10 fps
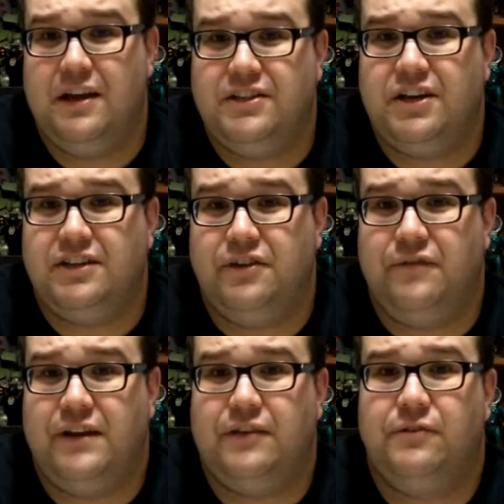G.I. Joe
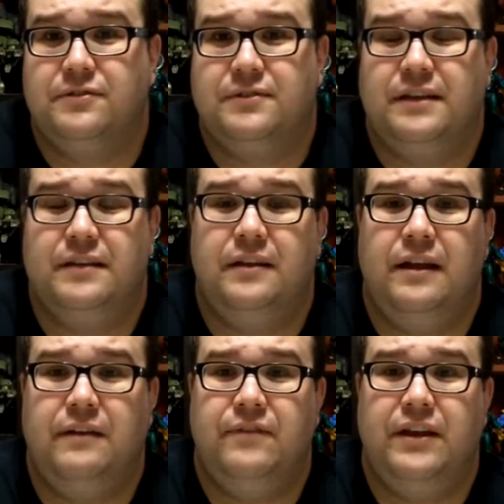vehicles
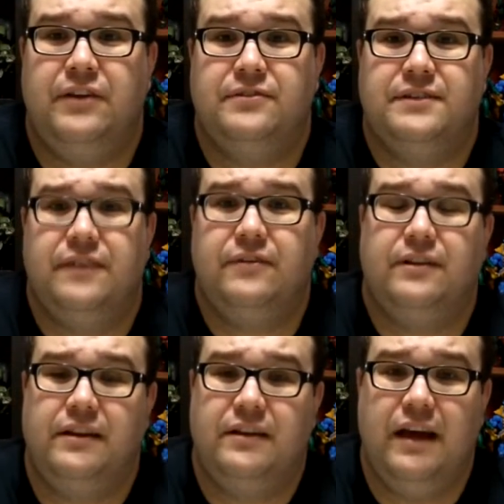and figures and
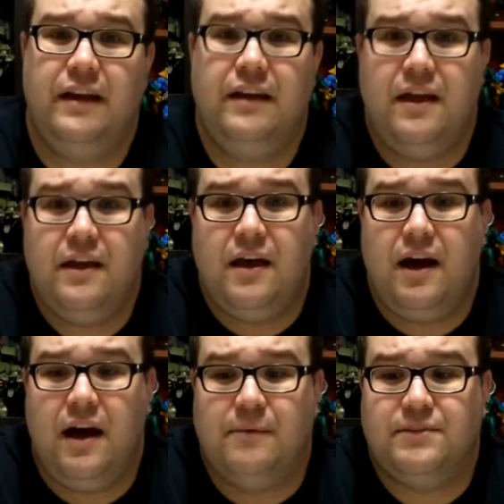everything like that.
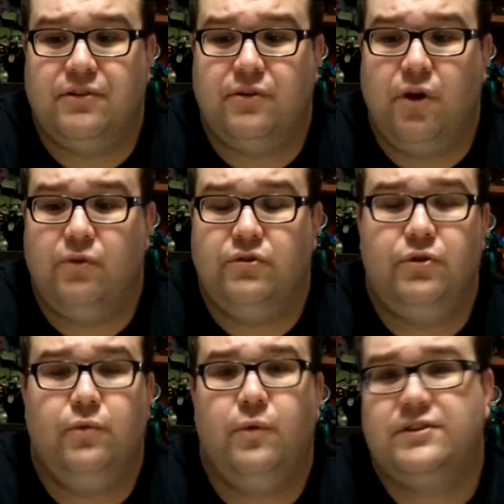So go
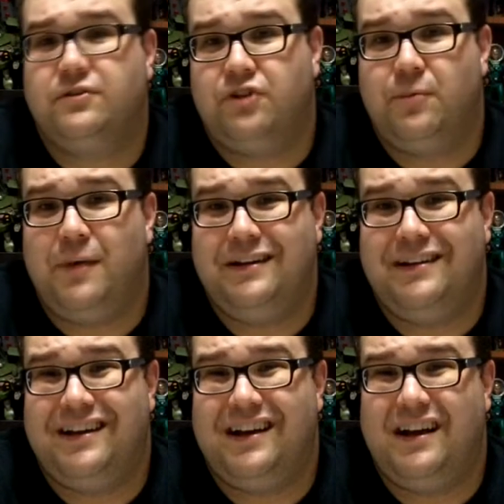to
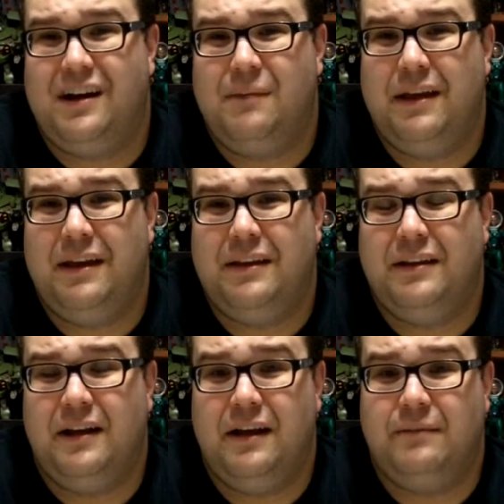whatsonjoemind.com
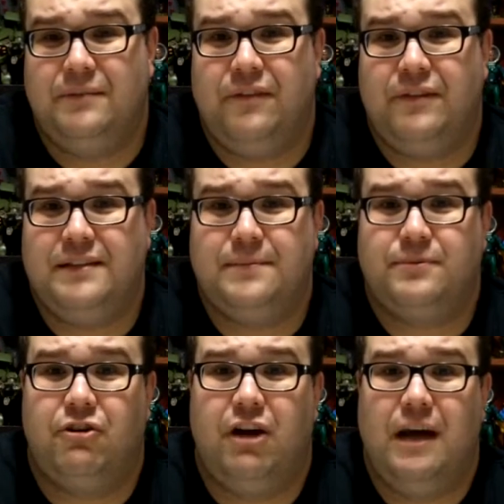and definitely
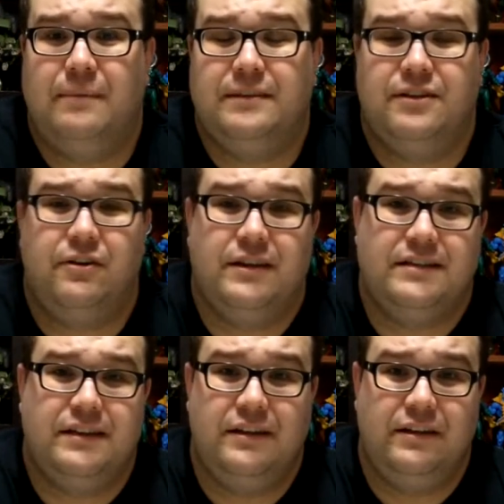subscribe and start
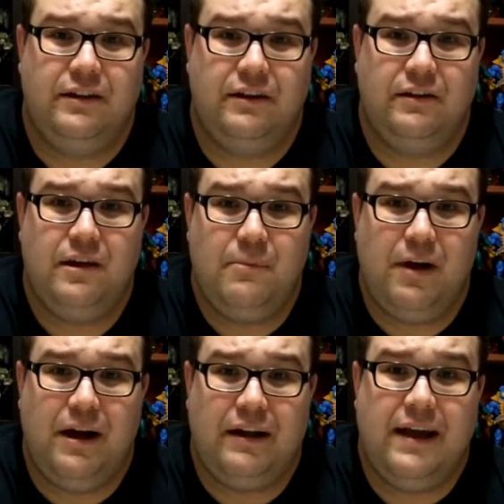listening to their
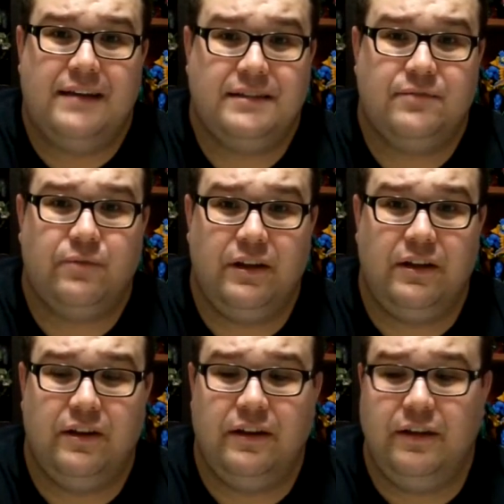podcast. It's really
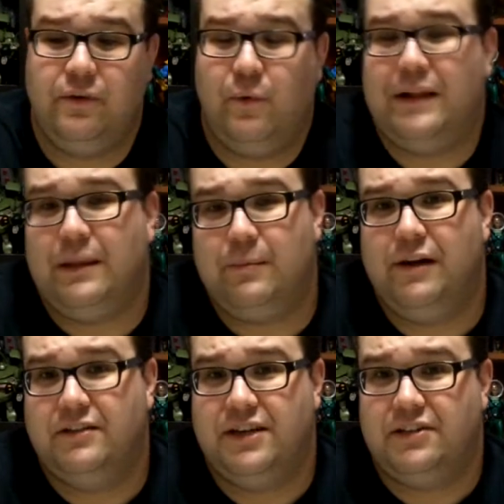good. They do a weekly
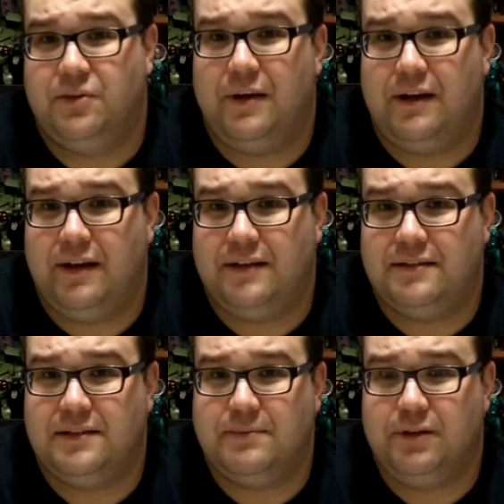G.I. Joe podcast,
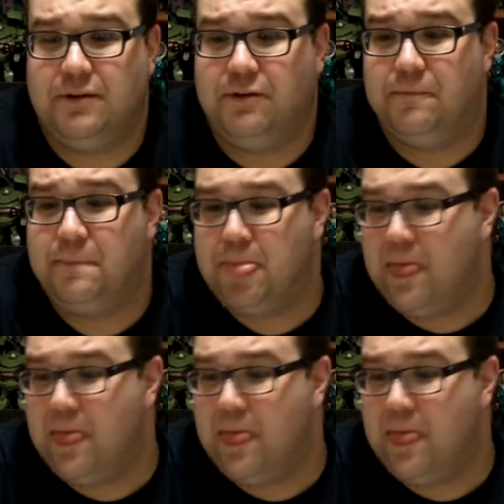so it's pretty cool.